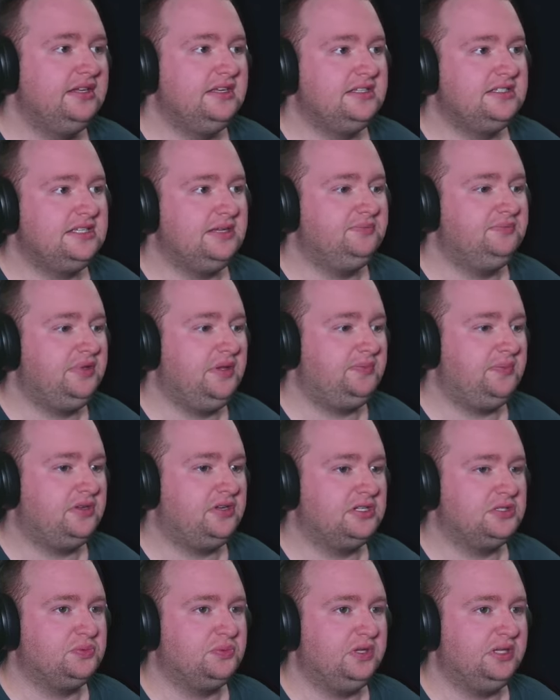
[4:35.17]
simply
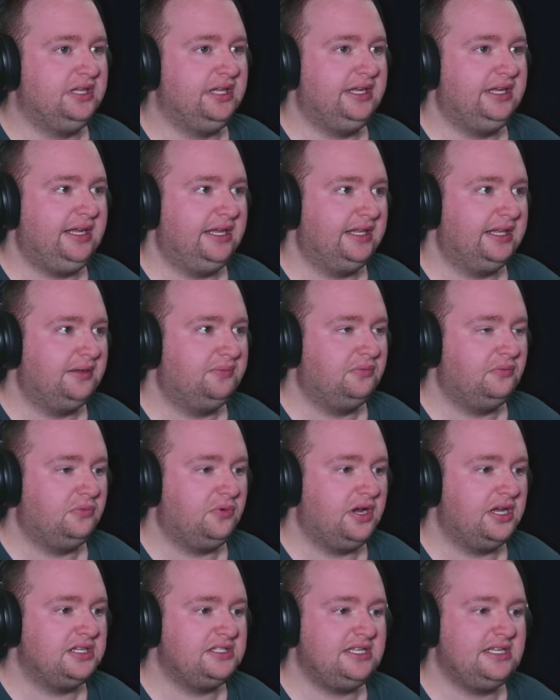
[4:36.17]
because we're linking them,
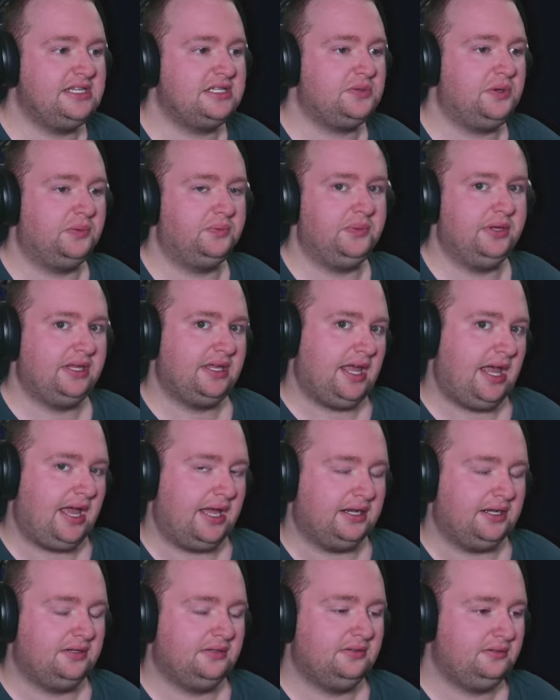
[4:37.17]
whereas this one we
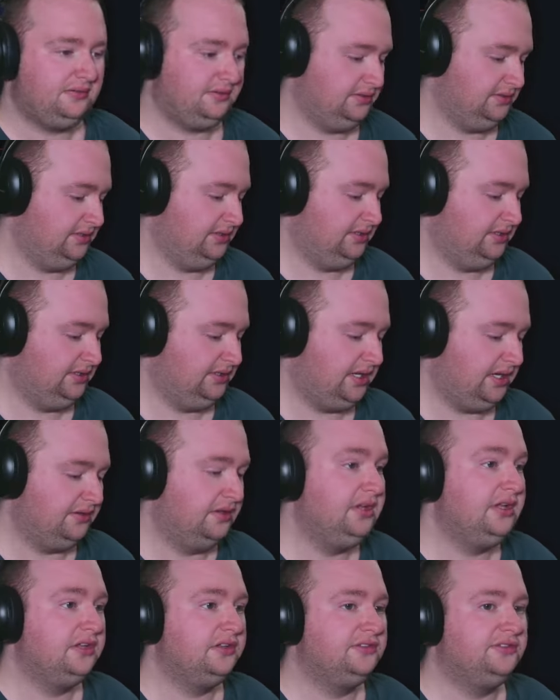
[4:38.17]
can. Now
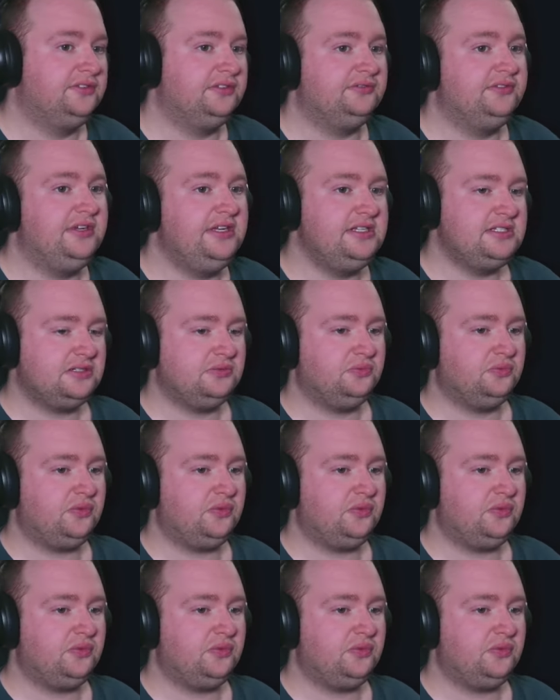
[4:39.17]
the reason